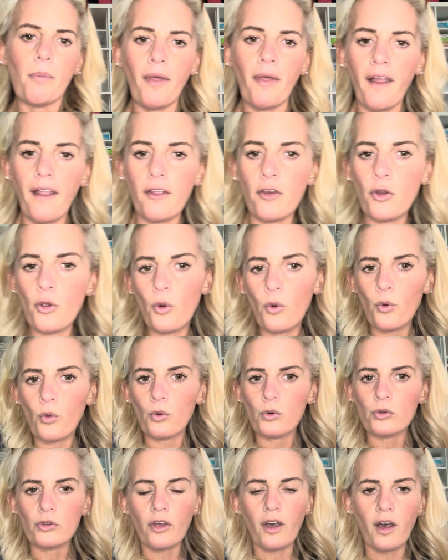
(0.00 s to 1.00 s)
that in your
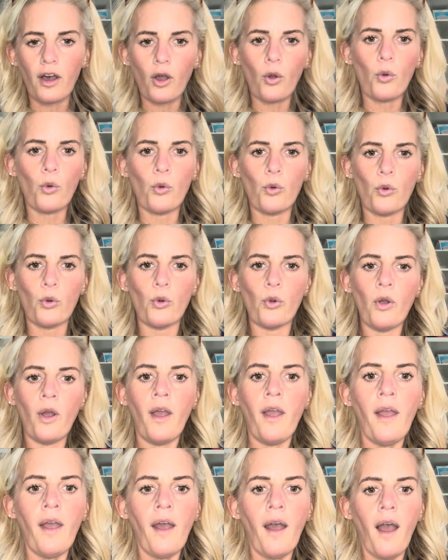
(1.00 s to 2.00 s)
order or
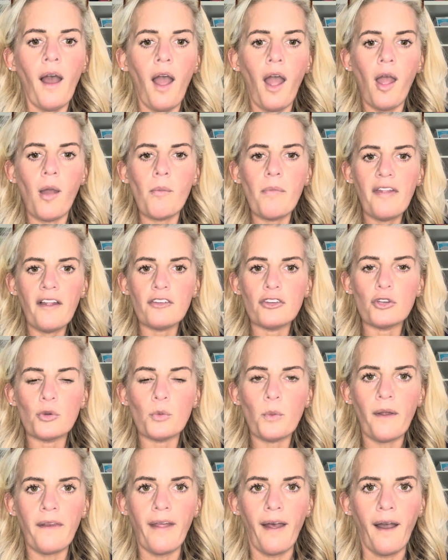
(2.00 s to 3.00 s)
send you
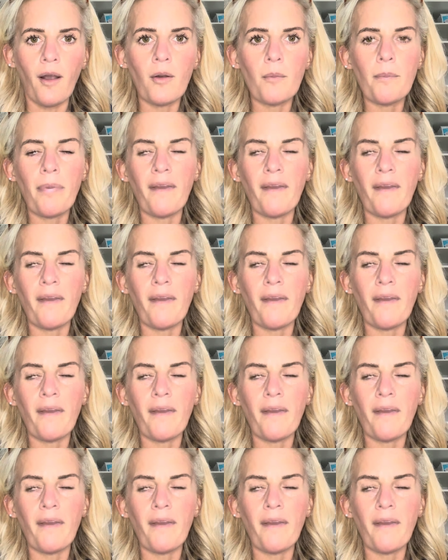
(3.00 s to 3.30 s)
one out.